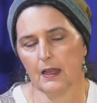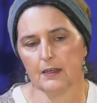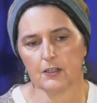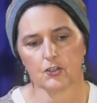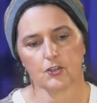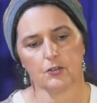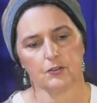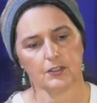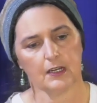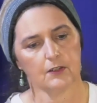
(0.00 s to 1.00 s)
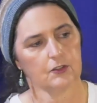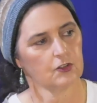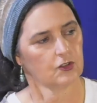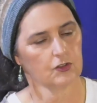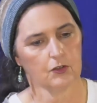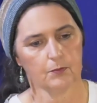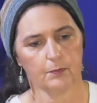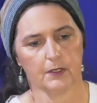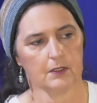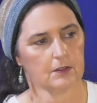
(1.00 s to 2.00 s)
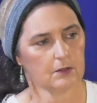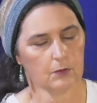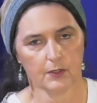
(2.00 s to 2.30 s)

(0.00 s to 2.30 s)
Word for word: and it shows how the serpent,